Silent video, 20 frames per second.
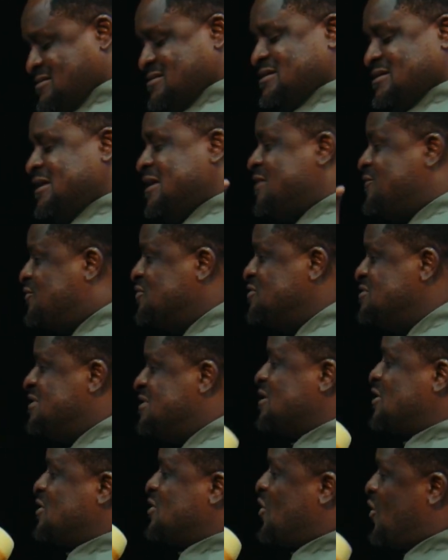Even
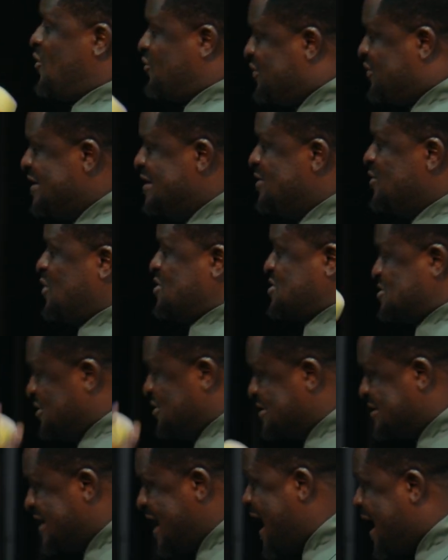the coffin was
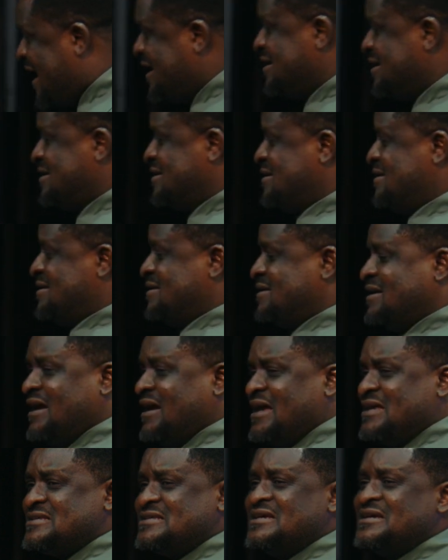not there.
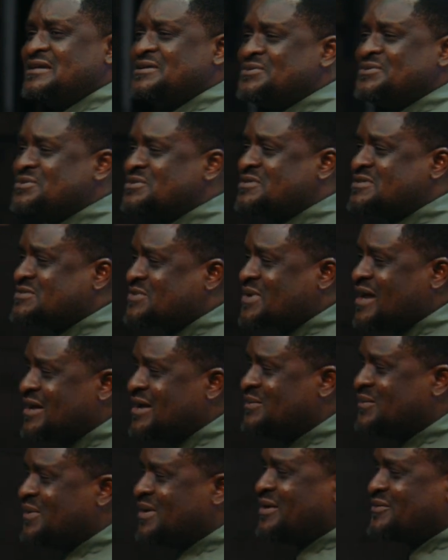I said, which
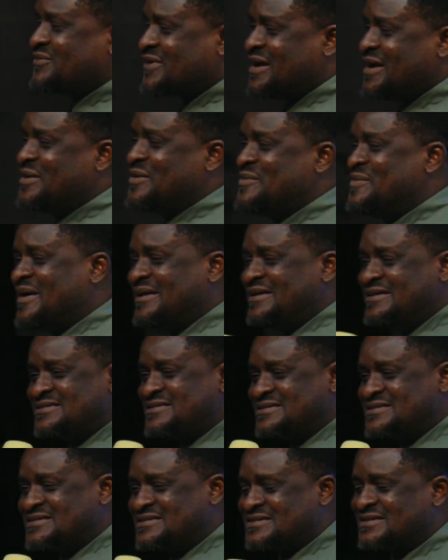kind, what of kind of man is
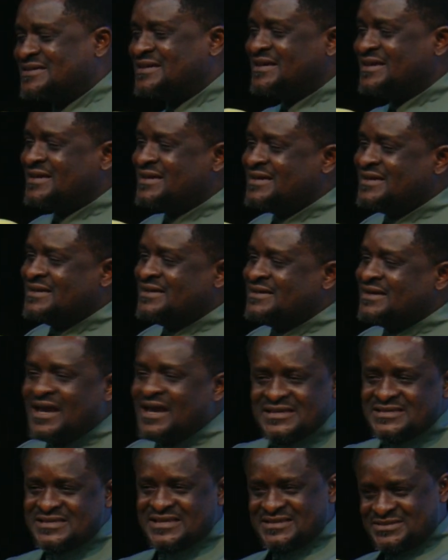this?
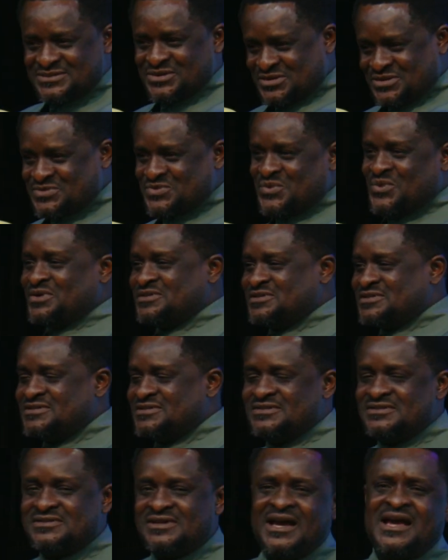I said, just watch.
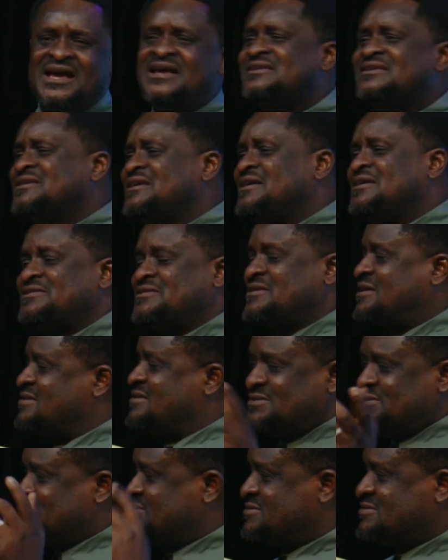I said,
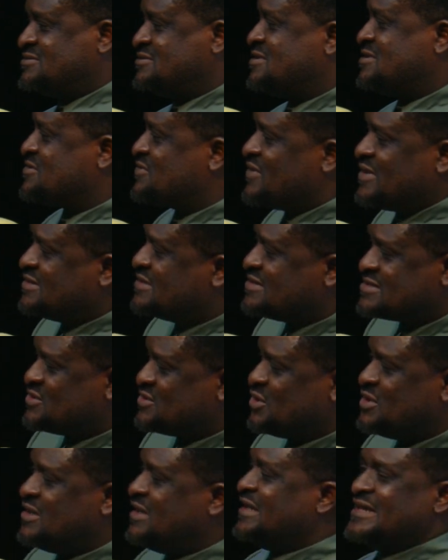no, this one is
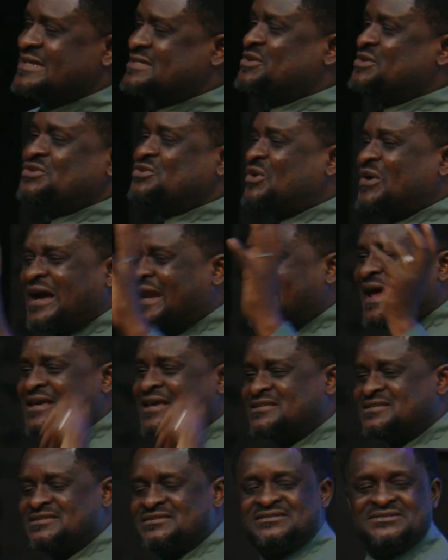not, it's not
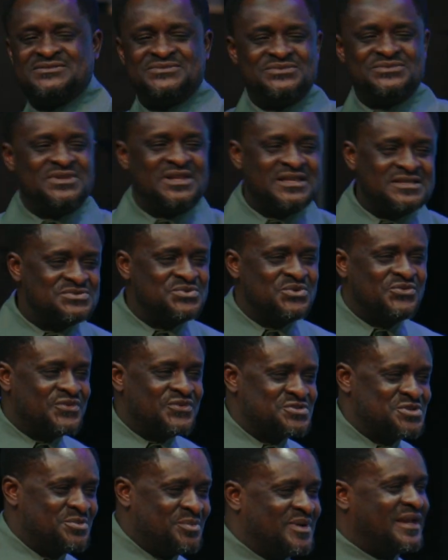organized. Let's look for
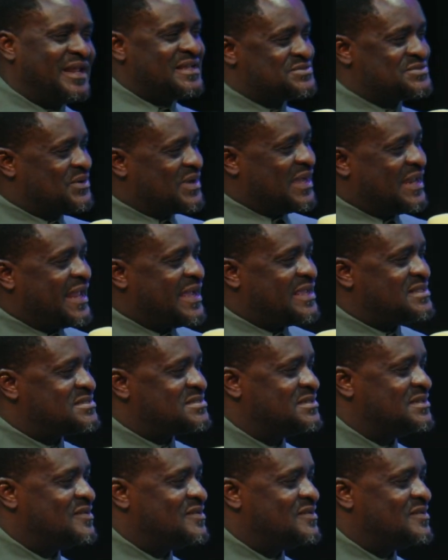somewhere that is organized.